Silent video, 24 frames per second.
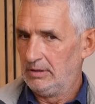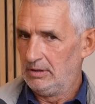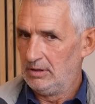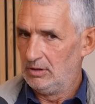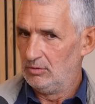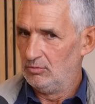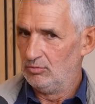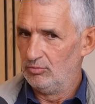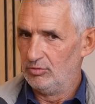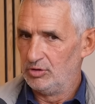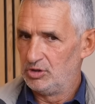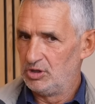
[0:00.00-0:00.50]

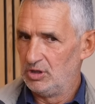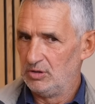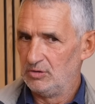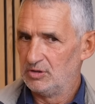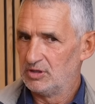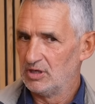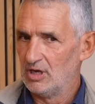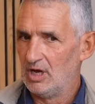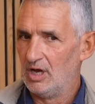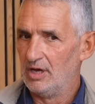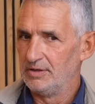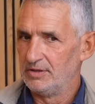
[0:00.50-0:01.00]
you
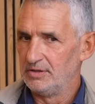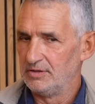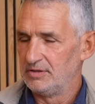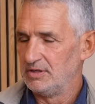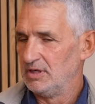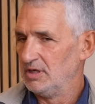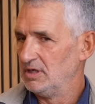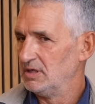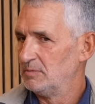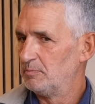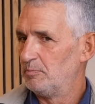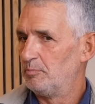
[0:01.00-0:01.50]
reduce heart
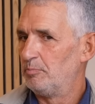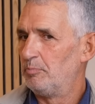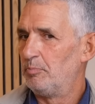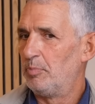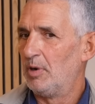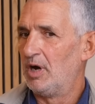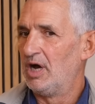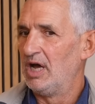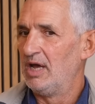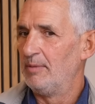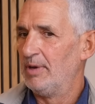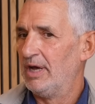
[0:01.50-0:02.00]
disease
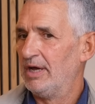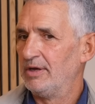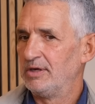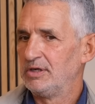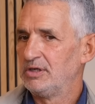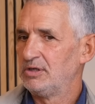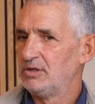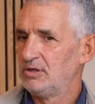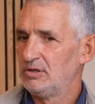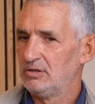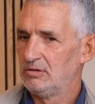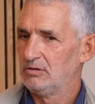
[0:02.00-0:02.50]
by about
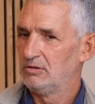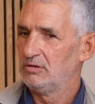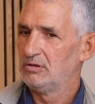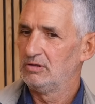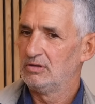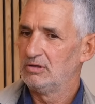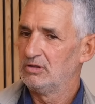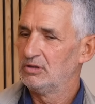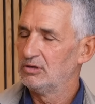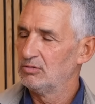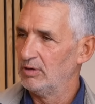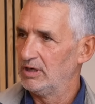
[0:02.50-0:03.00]

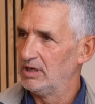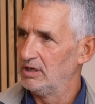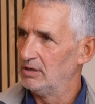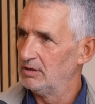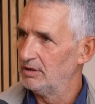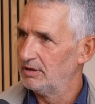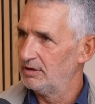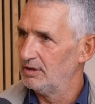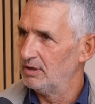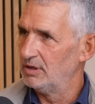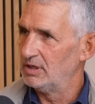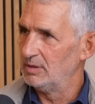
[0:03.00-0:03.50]
20
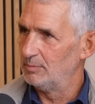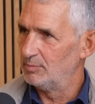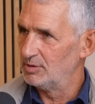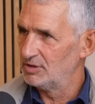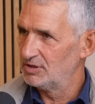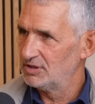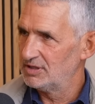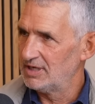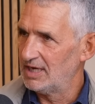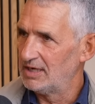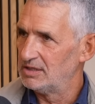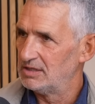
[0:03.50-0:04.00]
to
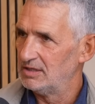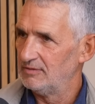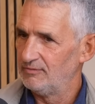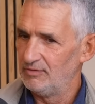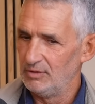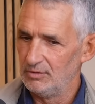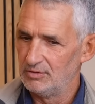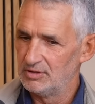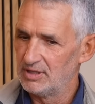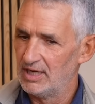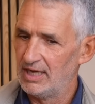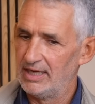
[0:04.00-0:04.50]
30%
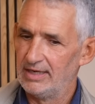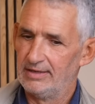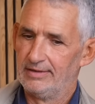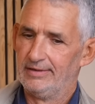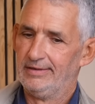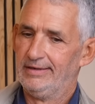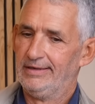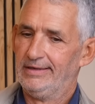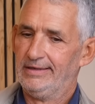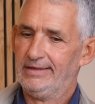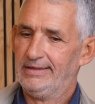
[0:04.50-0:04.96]
if you take